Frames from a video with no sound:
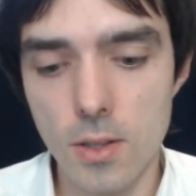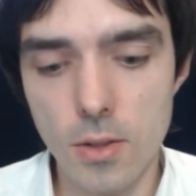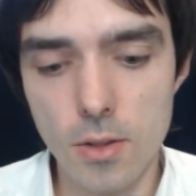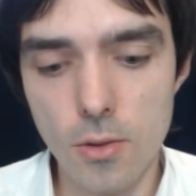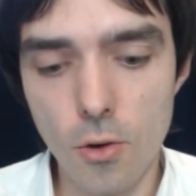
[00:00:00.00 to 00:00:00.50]

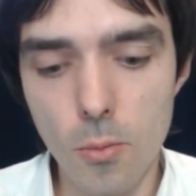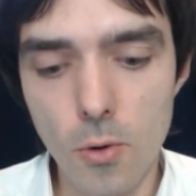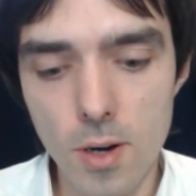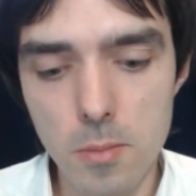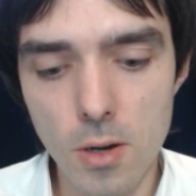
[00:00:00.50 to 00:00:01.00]
know
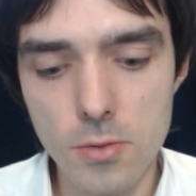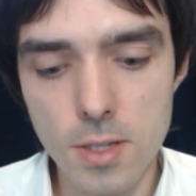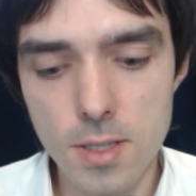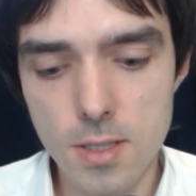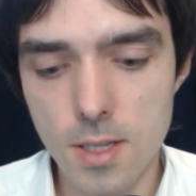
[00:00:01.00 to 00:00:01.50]
more about
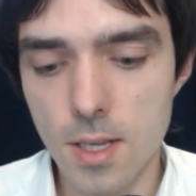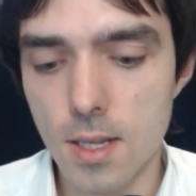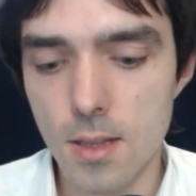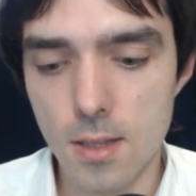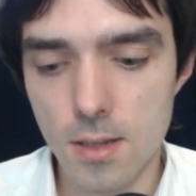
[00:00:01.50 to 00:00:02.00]
this.
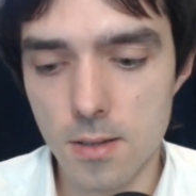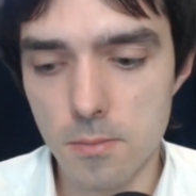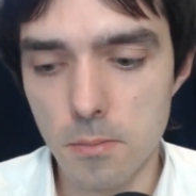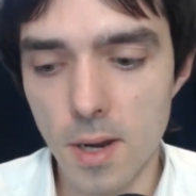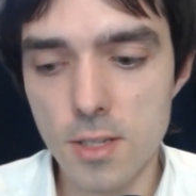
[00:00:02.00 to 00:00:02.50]
Like,
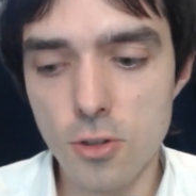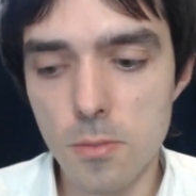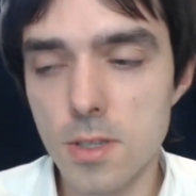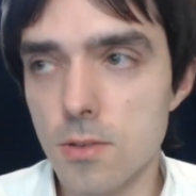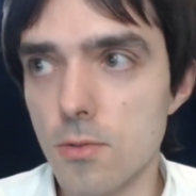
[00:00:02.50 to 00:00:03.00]
my job
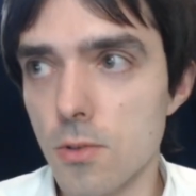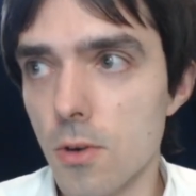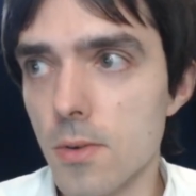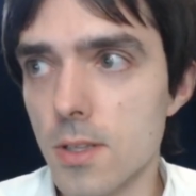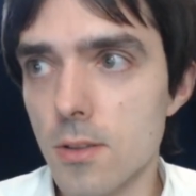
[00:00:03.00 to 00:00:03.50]
is to
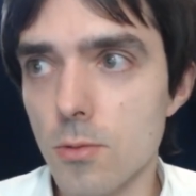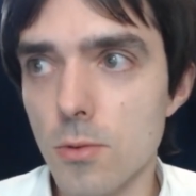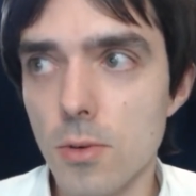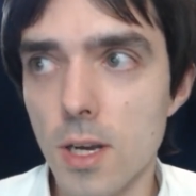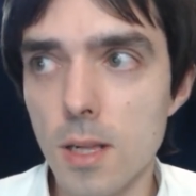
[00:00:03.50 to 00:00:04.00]
know and
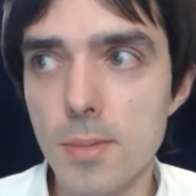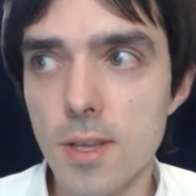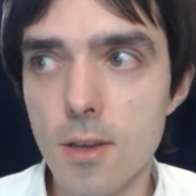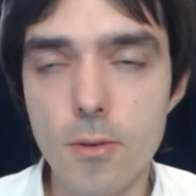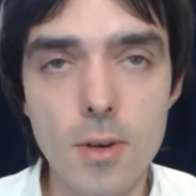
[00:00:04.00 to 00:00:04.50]
to help
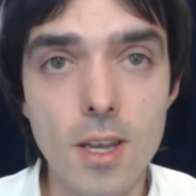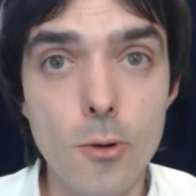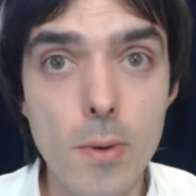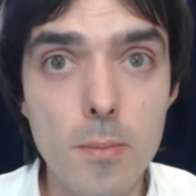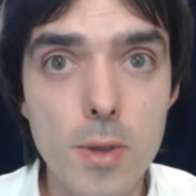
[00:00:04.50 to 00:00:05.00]

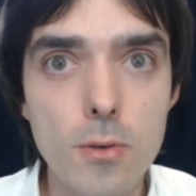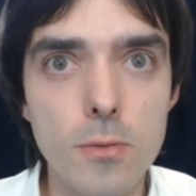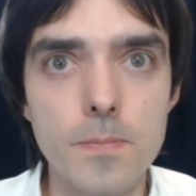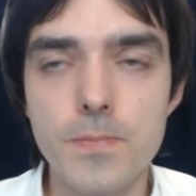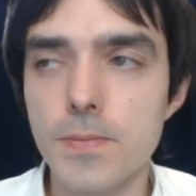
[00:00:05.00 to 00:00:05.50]
equip you,
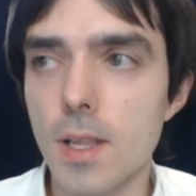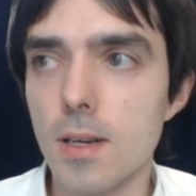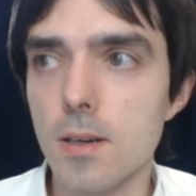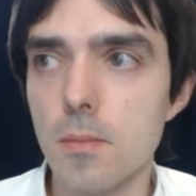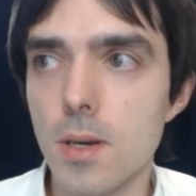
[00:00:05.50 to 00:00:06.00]

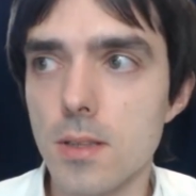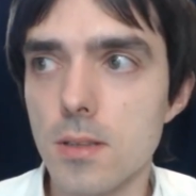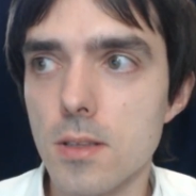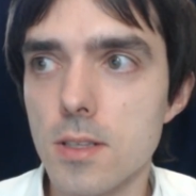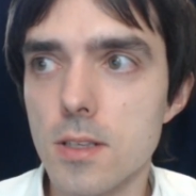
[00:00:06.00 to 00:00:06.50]
but
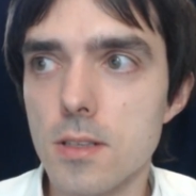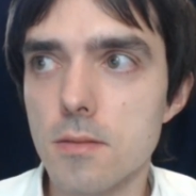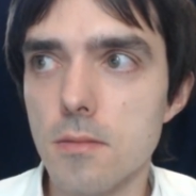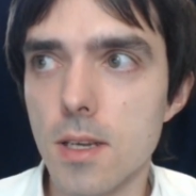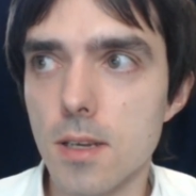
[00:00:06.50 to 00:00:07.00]
this is
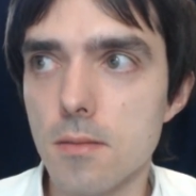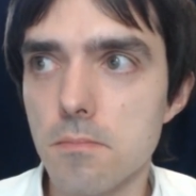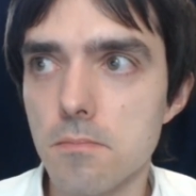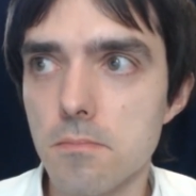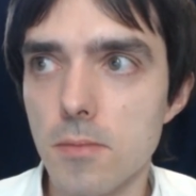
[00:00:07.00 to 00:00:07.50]
like,
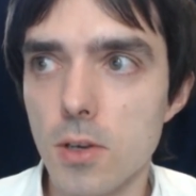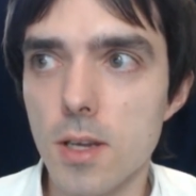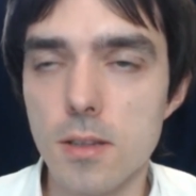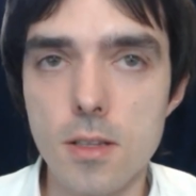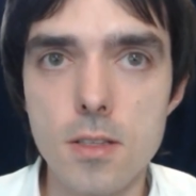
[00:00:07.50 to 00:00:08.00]

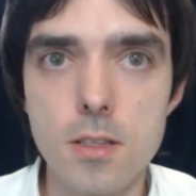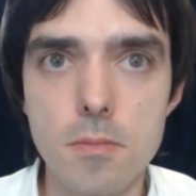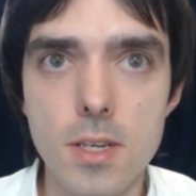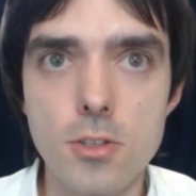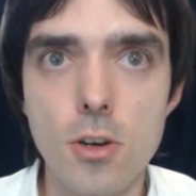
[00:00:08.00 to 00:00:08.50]
okay, this is
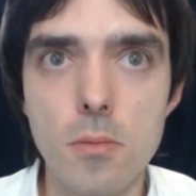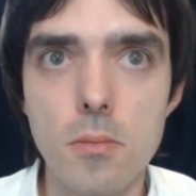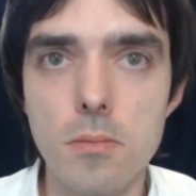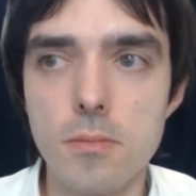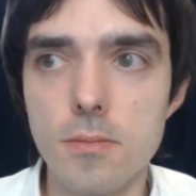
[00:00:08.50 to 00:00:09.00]
my job,
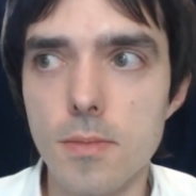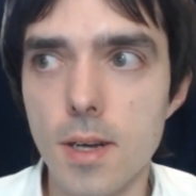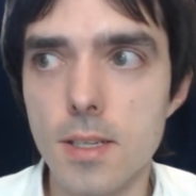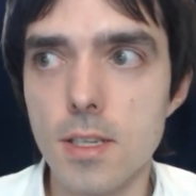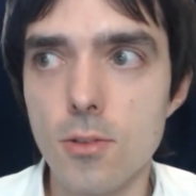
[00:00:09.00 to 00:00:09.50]

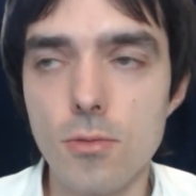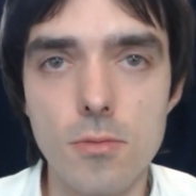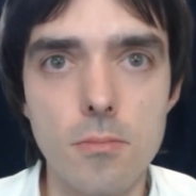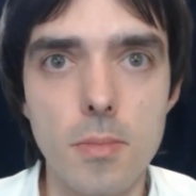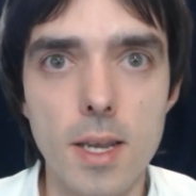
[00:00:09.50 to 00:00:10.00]
I need to
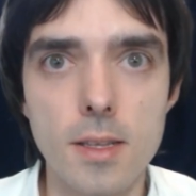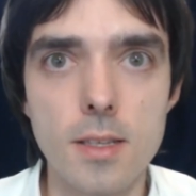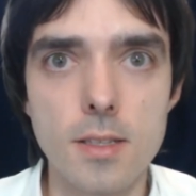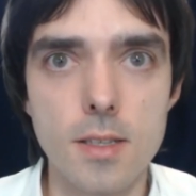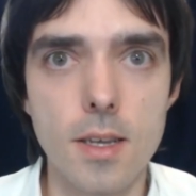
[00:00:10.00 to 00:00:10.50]
make
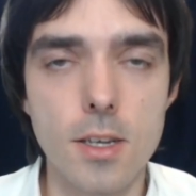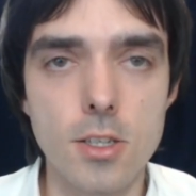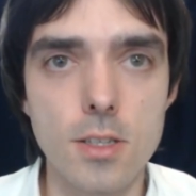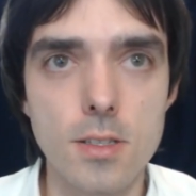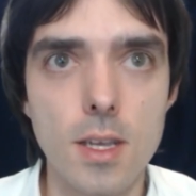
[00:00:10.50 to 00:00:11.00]
these
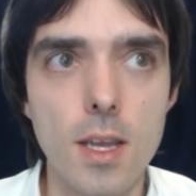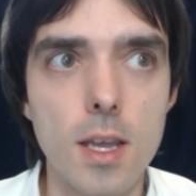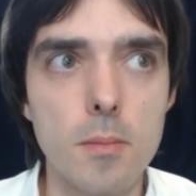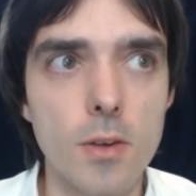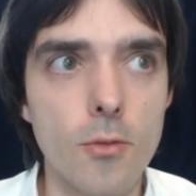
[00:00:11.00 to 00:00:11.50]
actions.
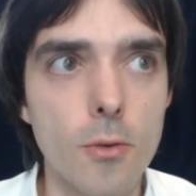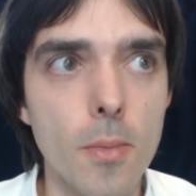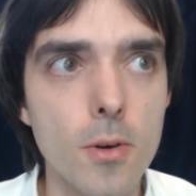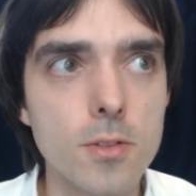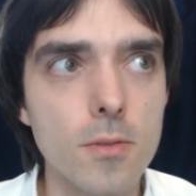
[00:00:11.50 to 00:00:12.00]
But for
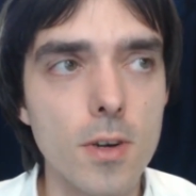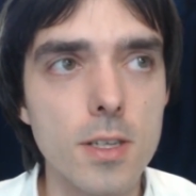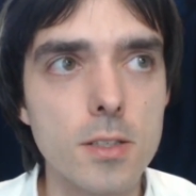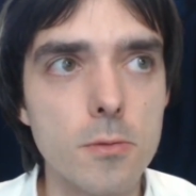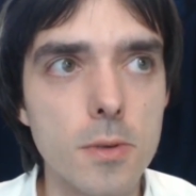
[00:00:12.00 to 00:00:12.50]
most of
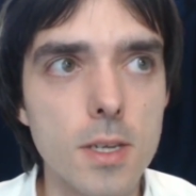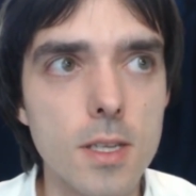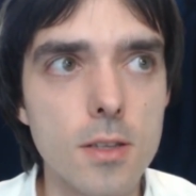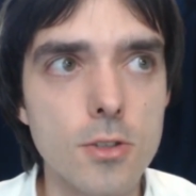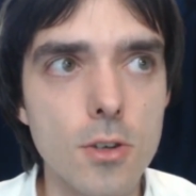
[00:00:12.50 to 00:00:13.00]
us, we
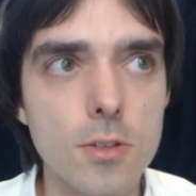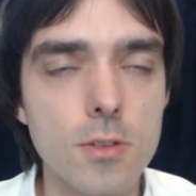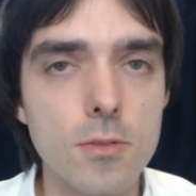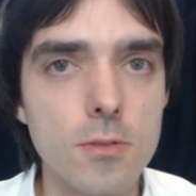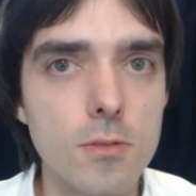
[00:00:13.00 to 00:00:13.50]
just
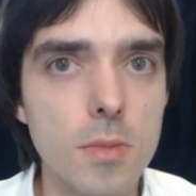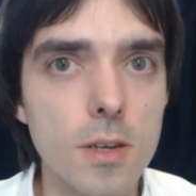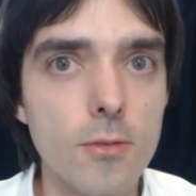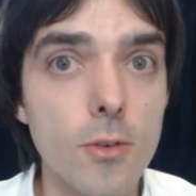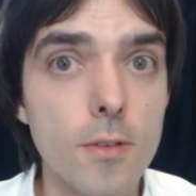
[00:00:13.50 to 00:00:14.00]
consuming
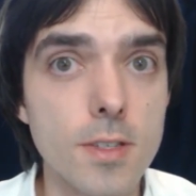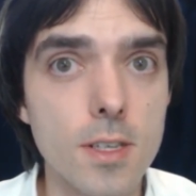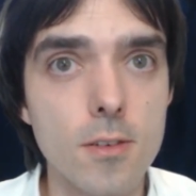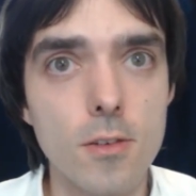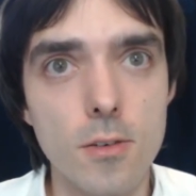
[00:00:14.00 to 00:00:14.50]
for the sake of